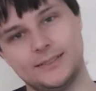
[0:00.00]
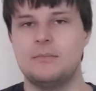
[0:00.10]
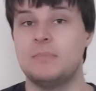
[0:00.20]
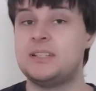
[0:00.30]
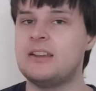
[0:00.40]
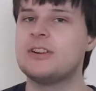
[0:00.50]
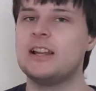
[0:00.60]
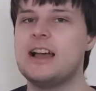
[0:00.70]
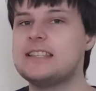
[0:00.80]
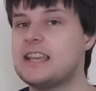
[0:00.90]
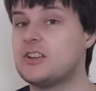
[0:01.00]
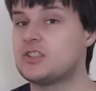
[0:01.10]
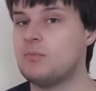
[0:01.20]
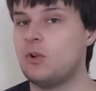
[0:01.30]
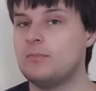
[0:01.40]
Materializing at a
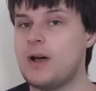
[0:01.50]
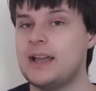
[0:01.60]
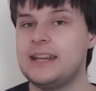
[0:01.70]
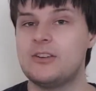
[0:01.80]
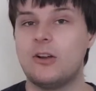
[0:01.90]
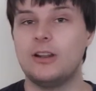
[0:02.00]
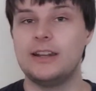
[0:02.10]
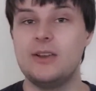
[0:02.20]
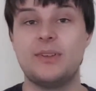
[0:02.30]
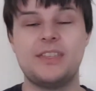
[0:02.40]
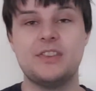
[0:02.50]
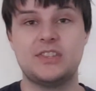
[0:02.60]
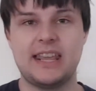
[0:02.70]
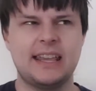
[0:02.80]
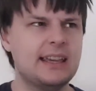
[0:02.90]
small mining colony within the
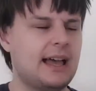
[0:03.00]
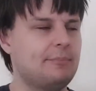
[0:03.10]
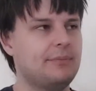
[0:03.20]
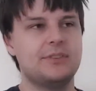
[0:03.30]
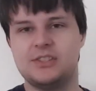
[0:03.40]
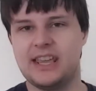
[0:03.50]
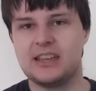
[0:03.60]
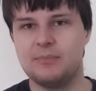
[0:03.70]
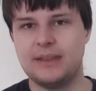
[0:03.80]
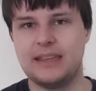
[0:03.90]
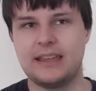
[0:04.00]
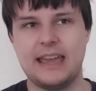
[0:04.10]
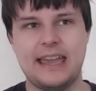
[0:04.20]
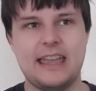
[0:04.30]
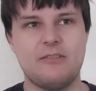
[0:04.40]
Zig being
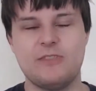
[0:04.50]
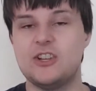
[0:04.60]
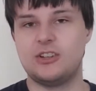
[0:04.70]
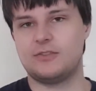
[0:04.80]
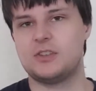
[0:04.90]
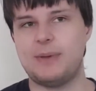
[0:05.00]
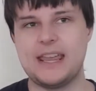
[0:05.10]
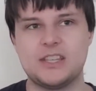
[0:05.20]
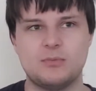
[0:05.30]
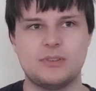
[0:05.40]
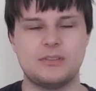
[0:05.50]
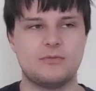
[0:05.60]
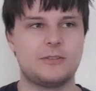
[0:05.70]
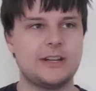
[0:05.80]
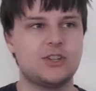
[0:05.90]
a region of space with a
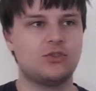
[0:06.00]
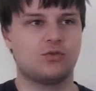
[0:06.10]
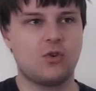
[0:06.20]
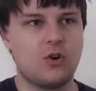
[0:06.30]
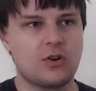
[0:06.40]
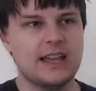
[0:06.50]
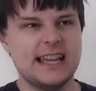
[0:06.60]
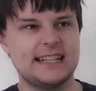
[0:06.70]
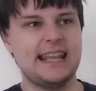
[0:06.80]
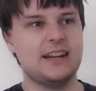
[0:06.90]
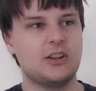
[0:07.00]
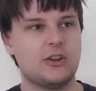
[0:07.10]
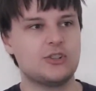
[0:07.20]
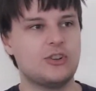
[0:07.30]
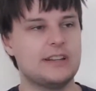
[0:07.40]
very strong
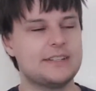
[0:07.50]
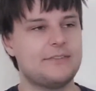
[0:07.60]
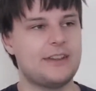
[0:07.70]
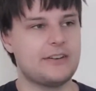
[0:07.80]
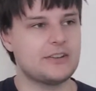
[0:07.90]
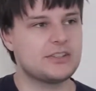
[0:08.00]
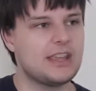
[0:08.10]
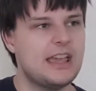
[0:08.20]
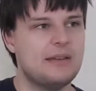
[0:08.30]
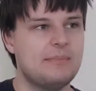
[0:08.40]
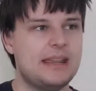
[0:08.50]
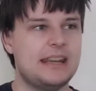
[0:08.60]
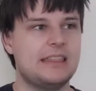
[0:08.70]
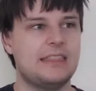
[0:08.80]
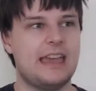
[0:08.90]
technological interference,
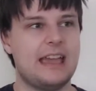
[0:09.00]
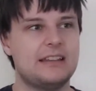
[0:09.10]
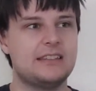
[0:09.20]
meaning that